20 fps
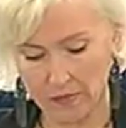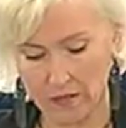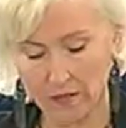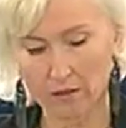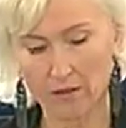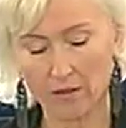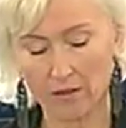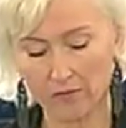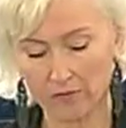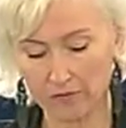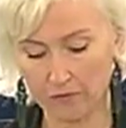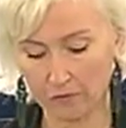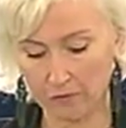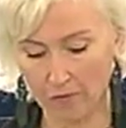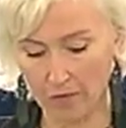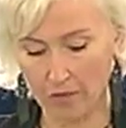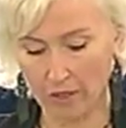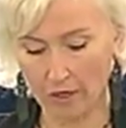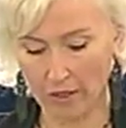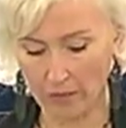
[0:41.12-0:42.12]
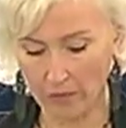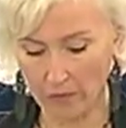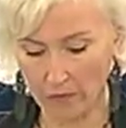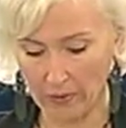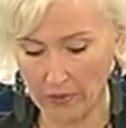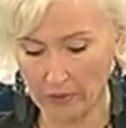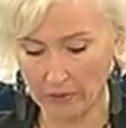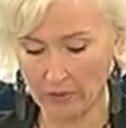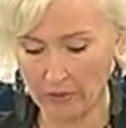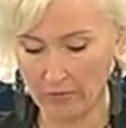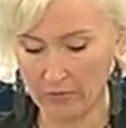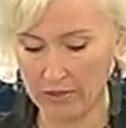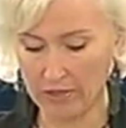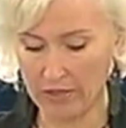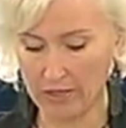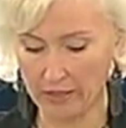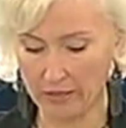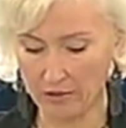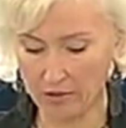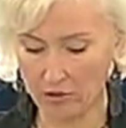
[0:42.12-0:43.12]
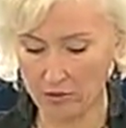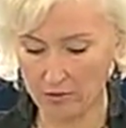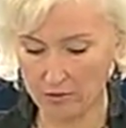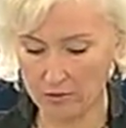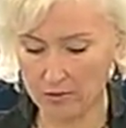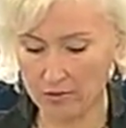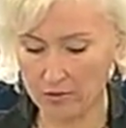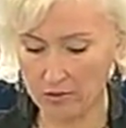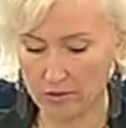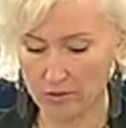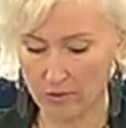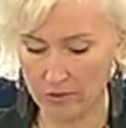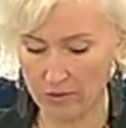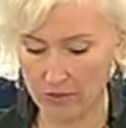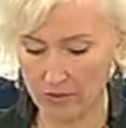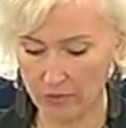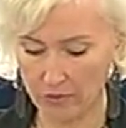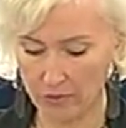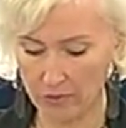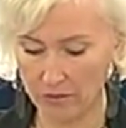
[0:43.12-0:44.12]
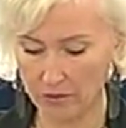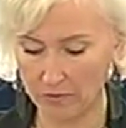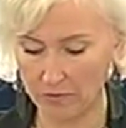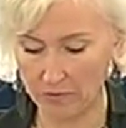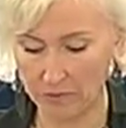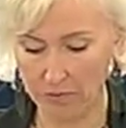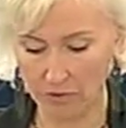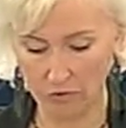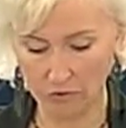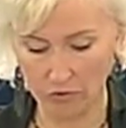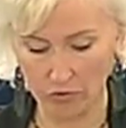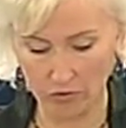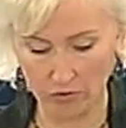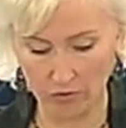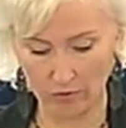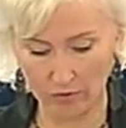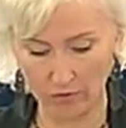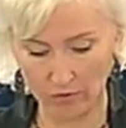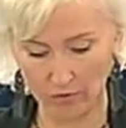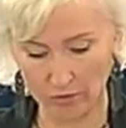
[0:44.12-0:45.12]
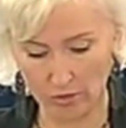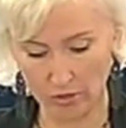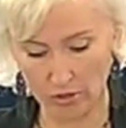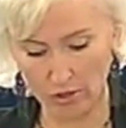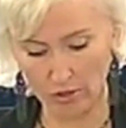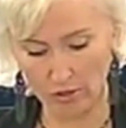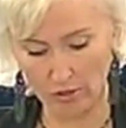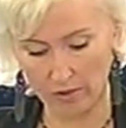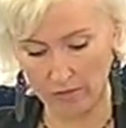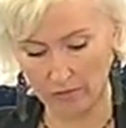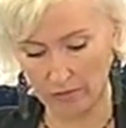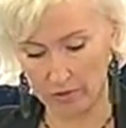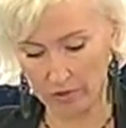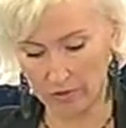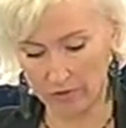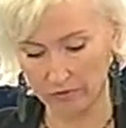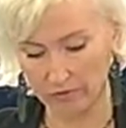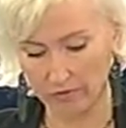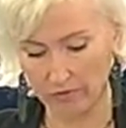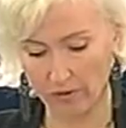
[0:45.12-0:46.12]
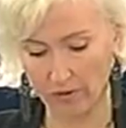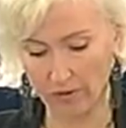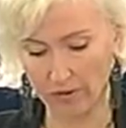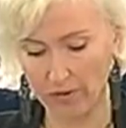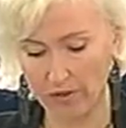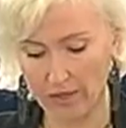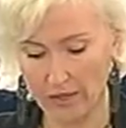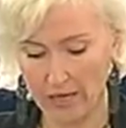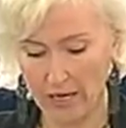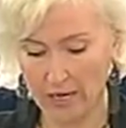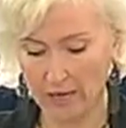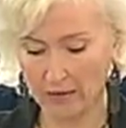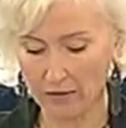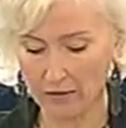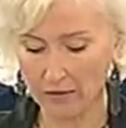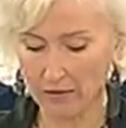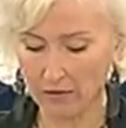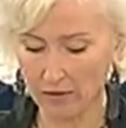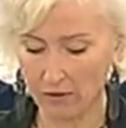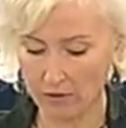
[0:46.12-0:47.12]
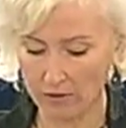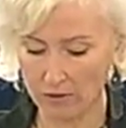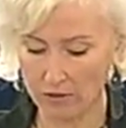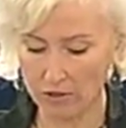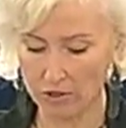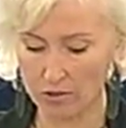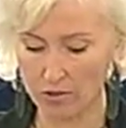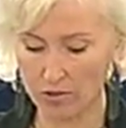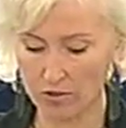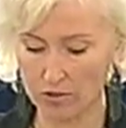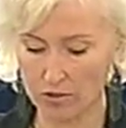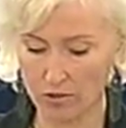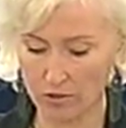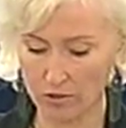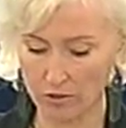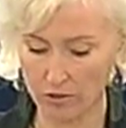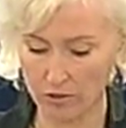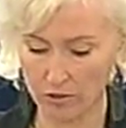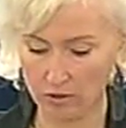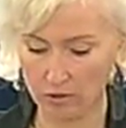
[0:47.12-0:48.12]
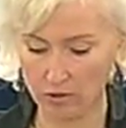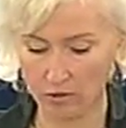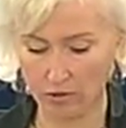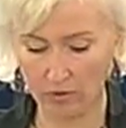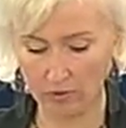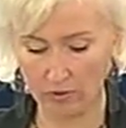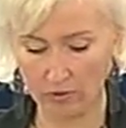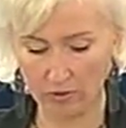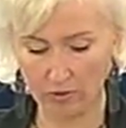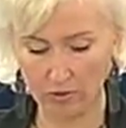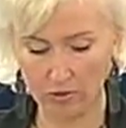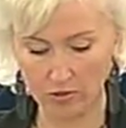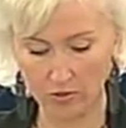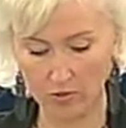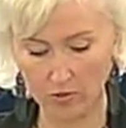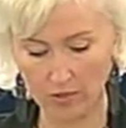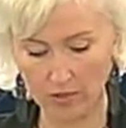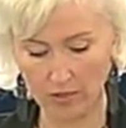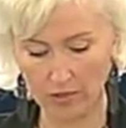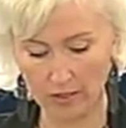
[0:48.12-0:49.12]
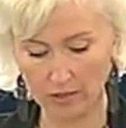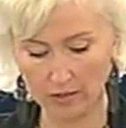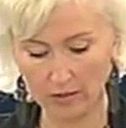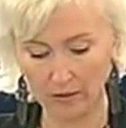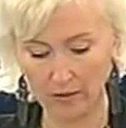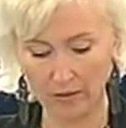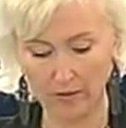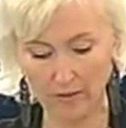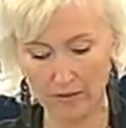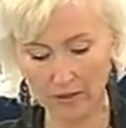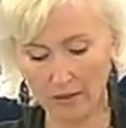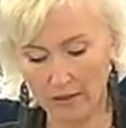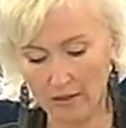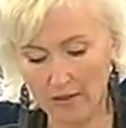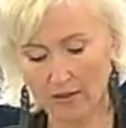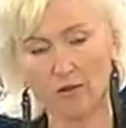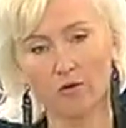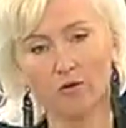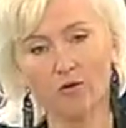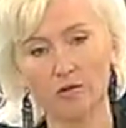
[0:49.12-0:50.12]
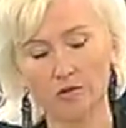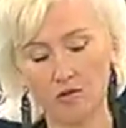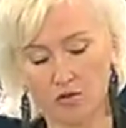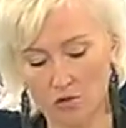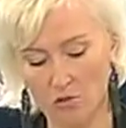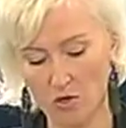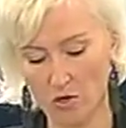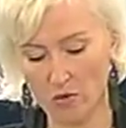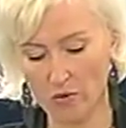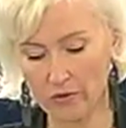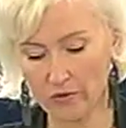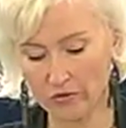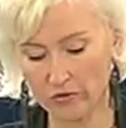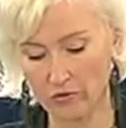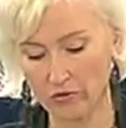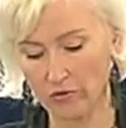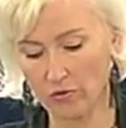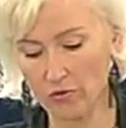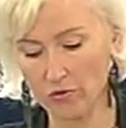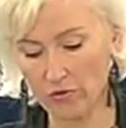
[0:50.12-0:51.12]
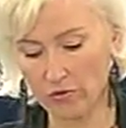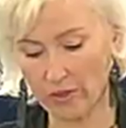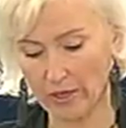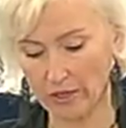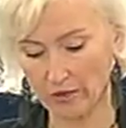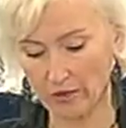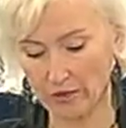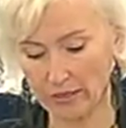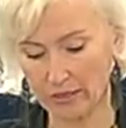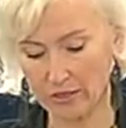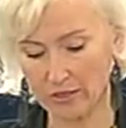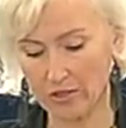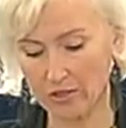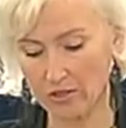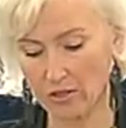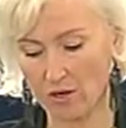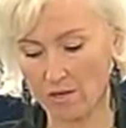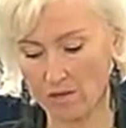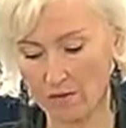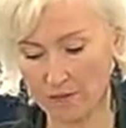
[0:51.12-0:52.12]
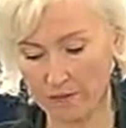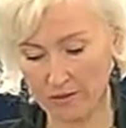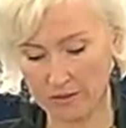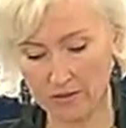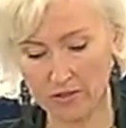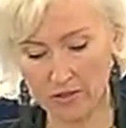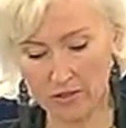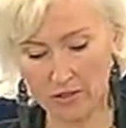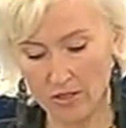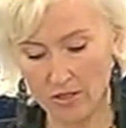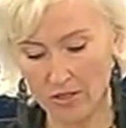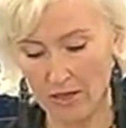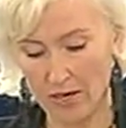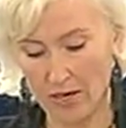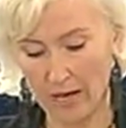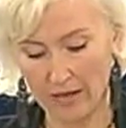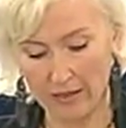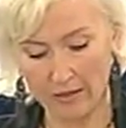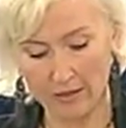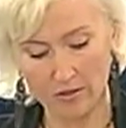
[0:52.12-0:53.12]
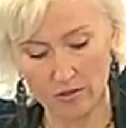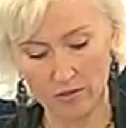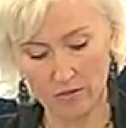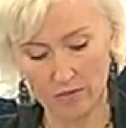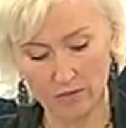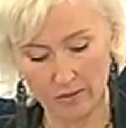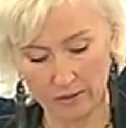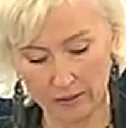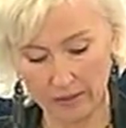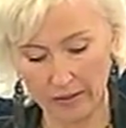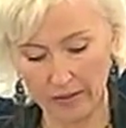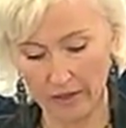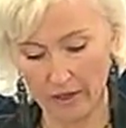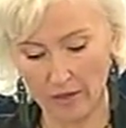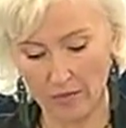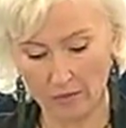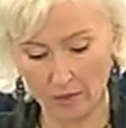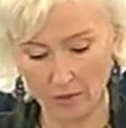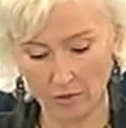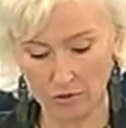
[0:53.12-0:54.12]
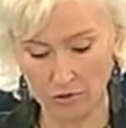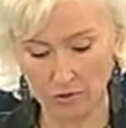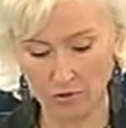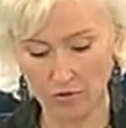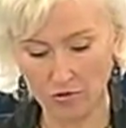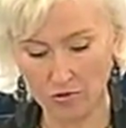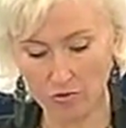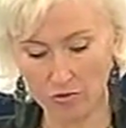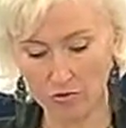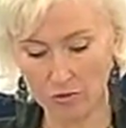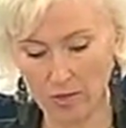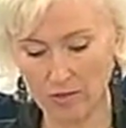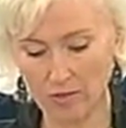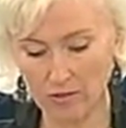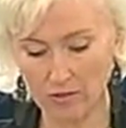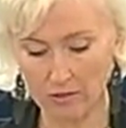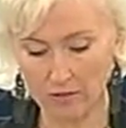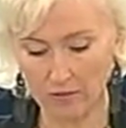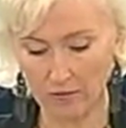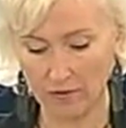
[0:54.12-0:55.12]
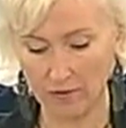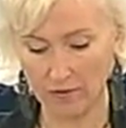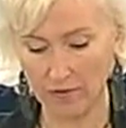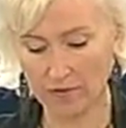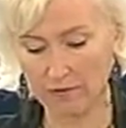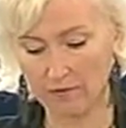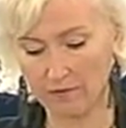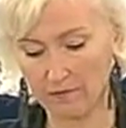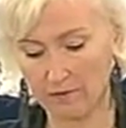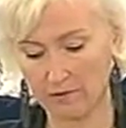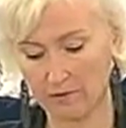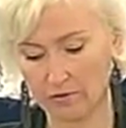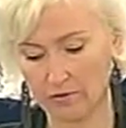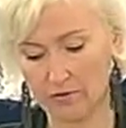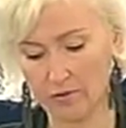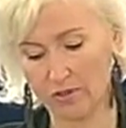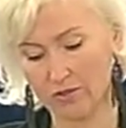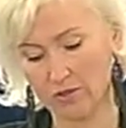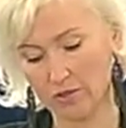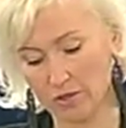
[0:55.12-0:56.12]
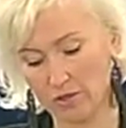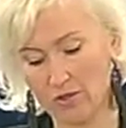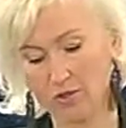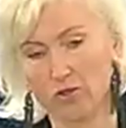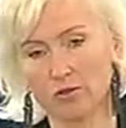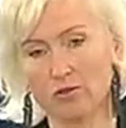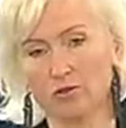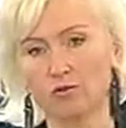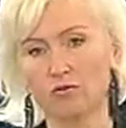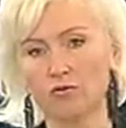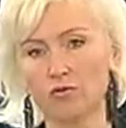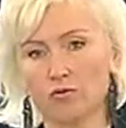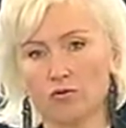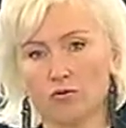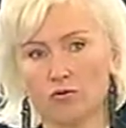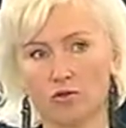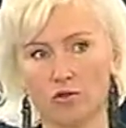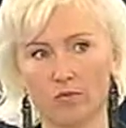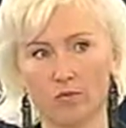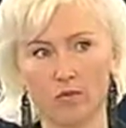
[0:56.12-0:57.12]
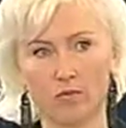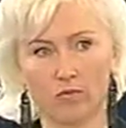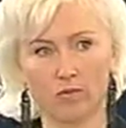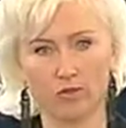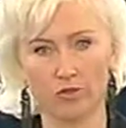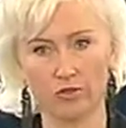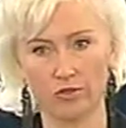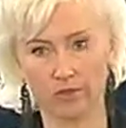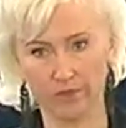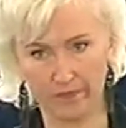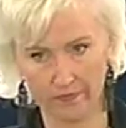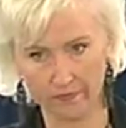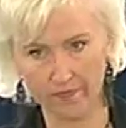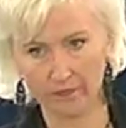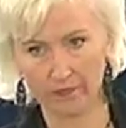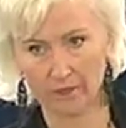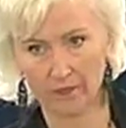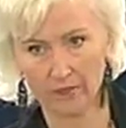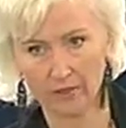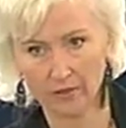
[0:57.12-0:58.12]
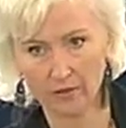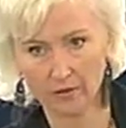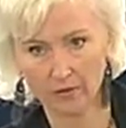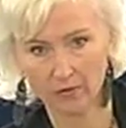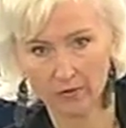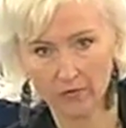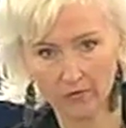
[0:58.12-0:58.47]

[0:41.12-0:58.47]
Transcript: Therefore, I welcome the sanctions that have been imposed on the regime so far and encourage the international community to extend them in order to overthrow Rajoelina's government and bring about a true and definitive transition to democracy. Thank you.